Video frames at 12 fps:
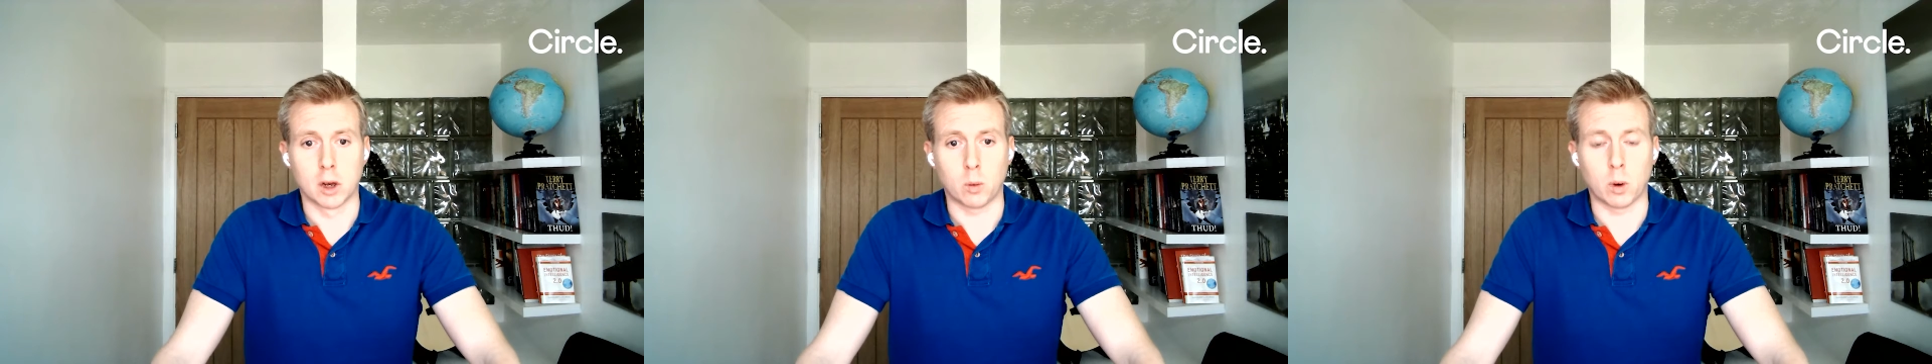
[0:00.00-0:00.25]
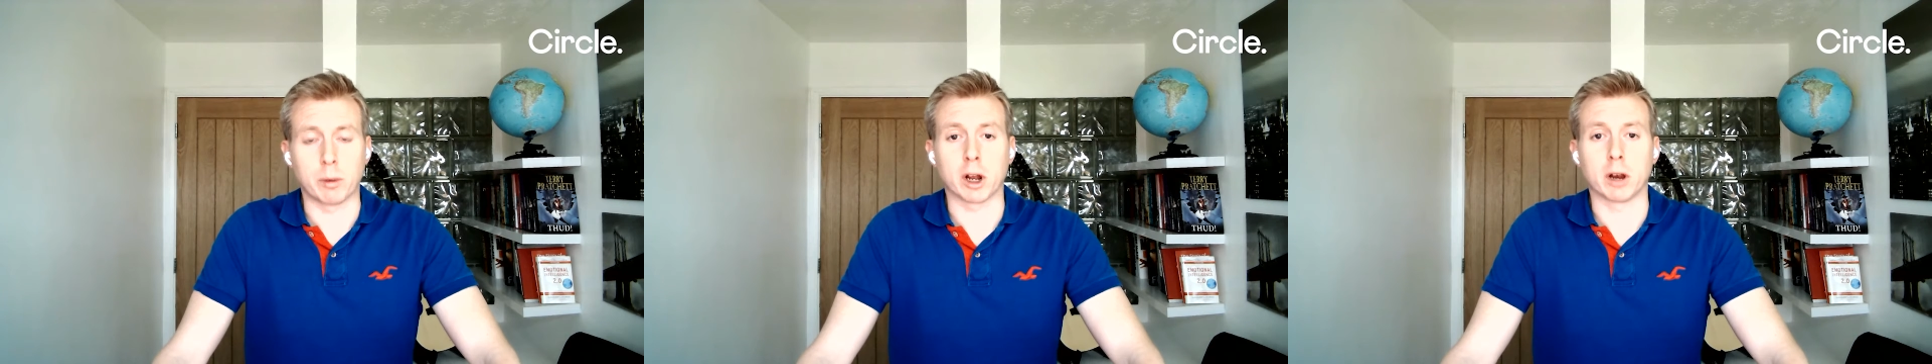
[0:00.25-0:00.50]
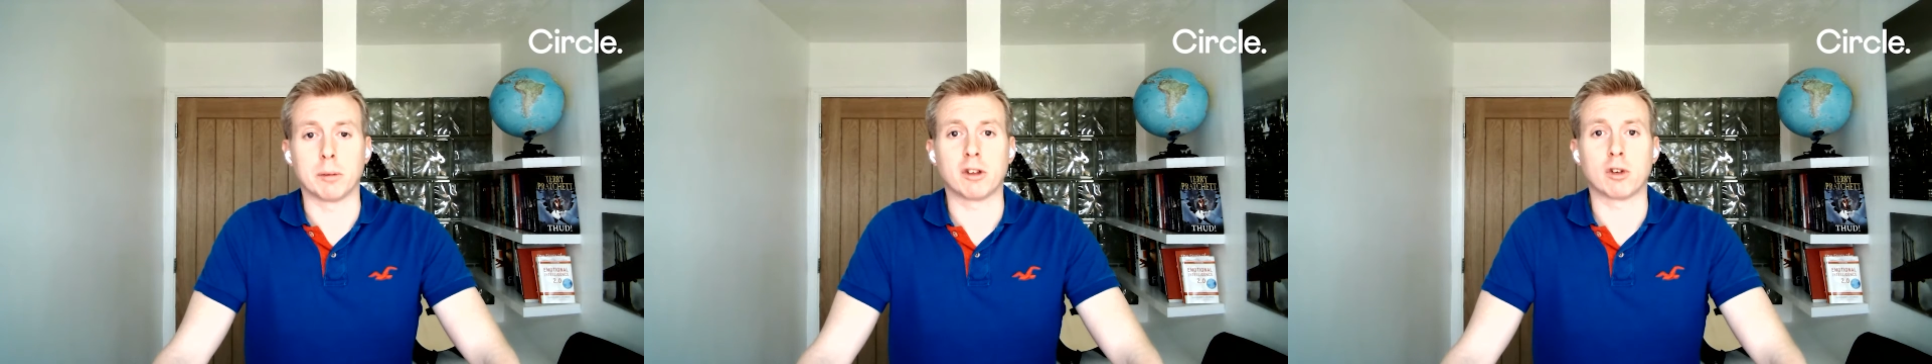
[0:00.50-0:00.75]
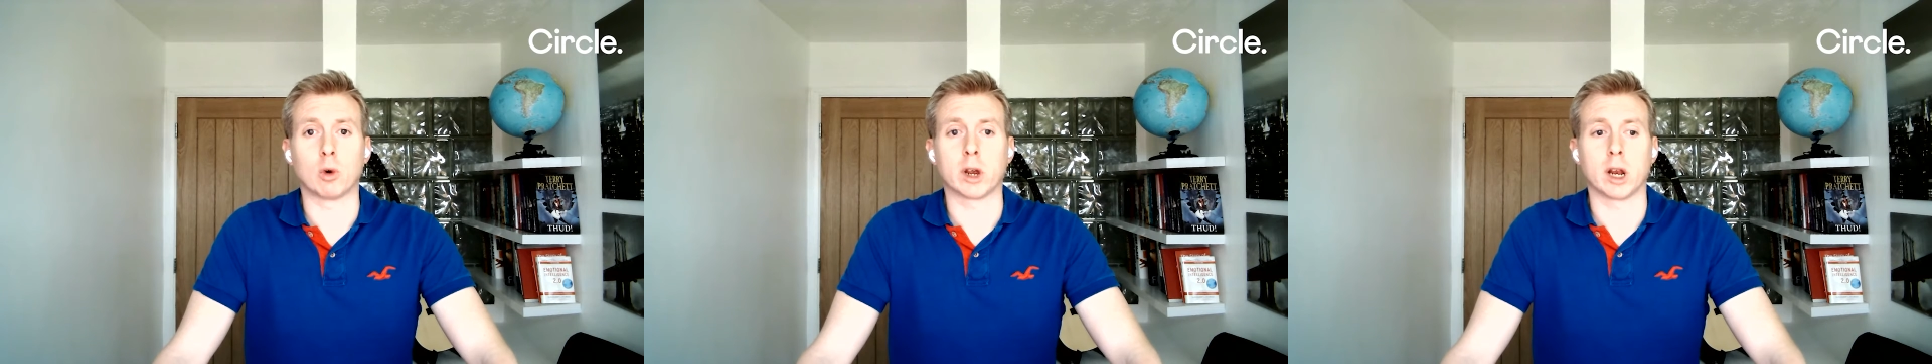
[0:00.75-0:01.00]
where we're going to be
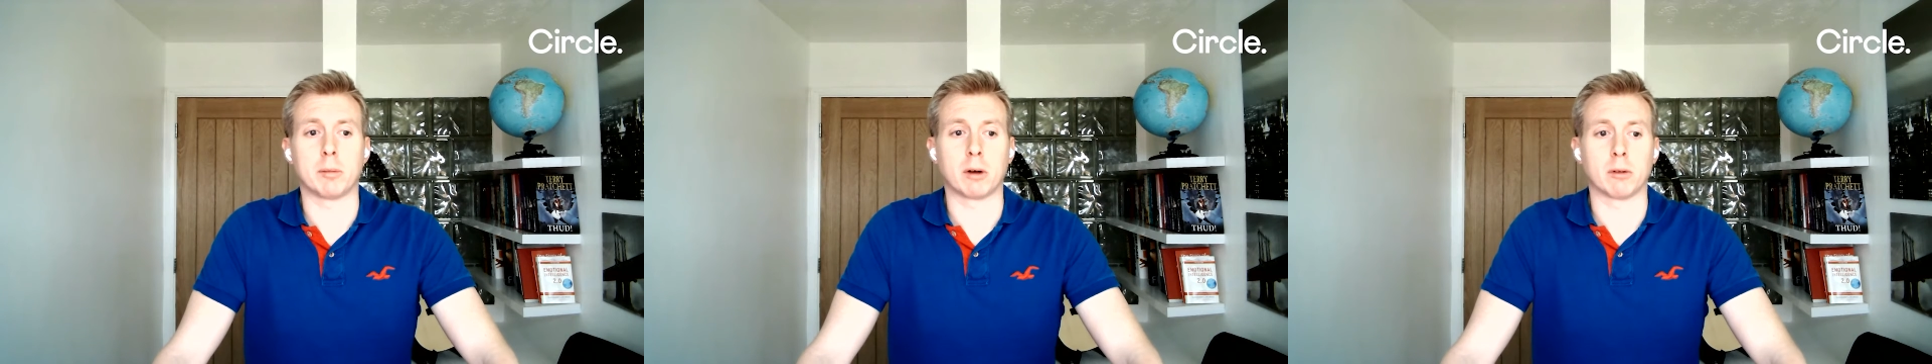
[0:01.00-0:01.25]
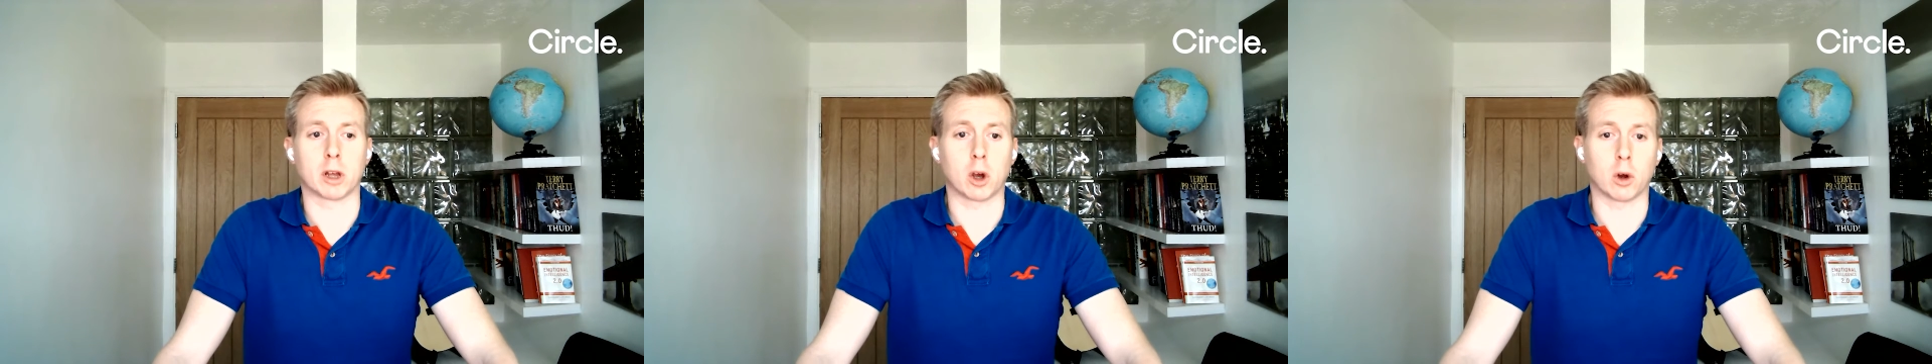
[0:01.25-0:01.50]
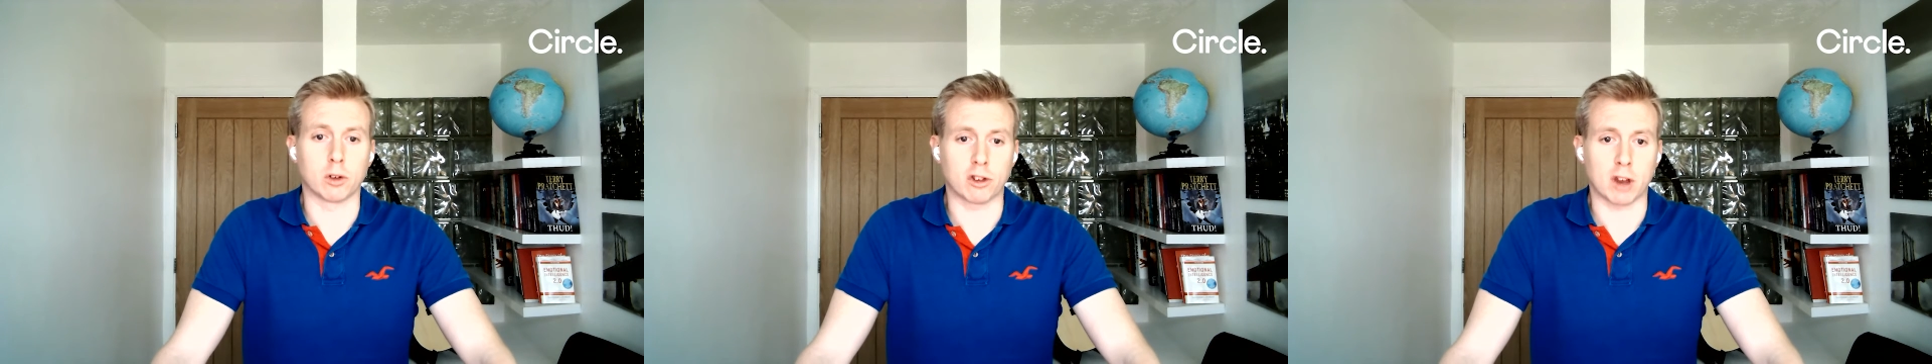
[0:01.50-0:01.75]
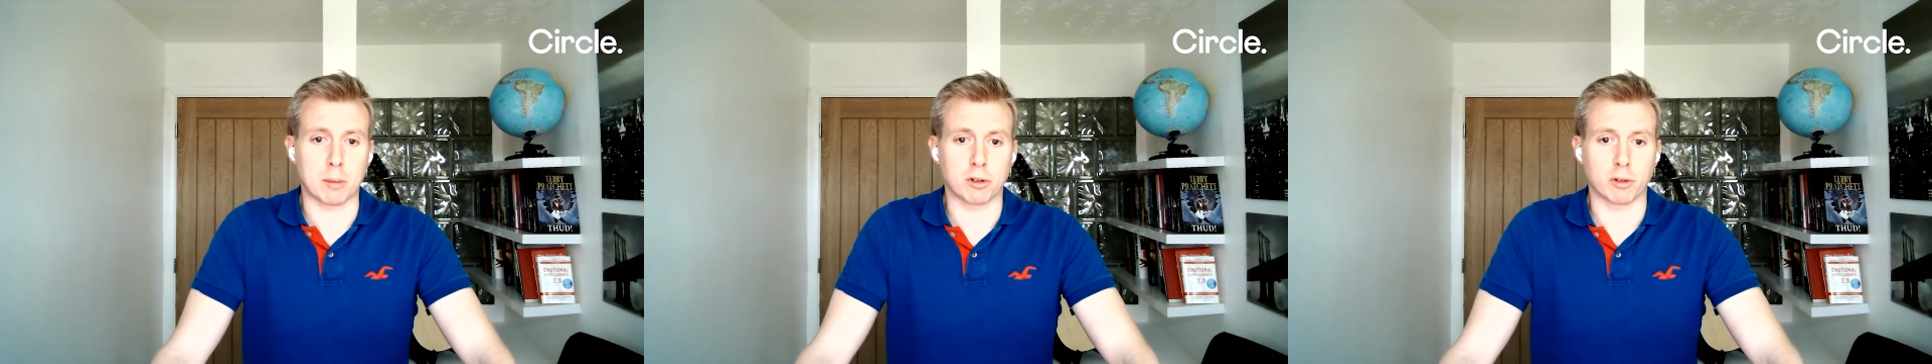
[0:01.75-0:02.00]
talking about the
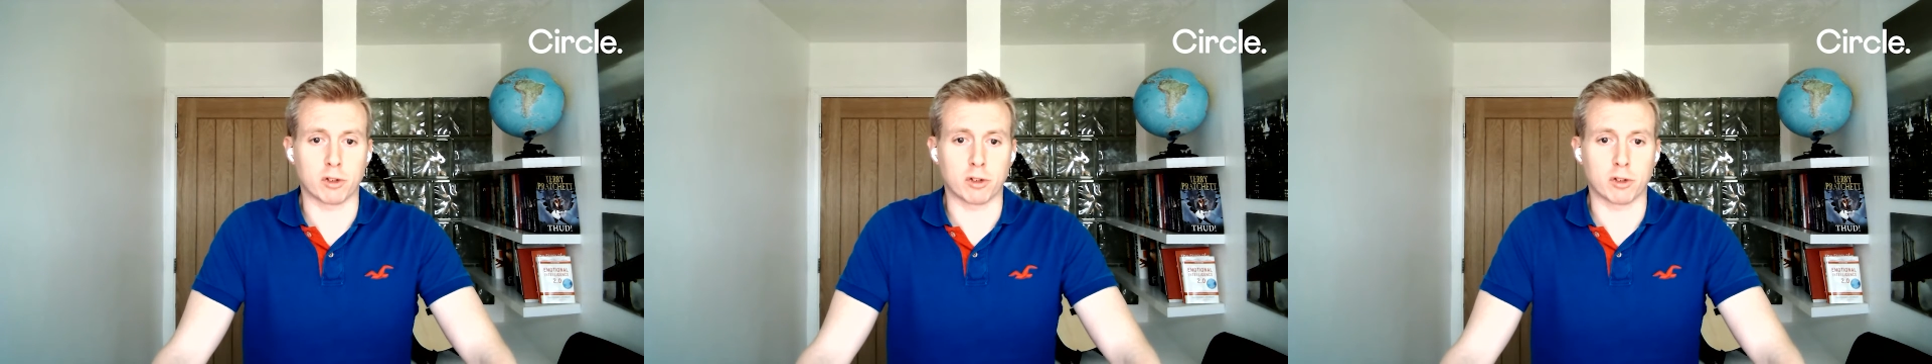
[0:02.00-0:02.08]
concepts of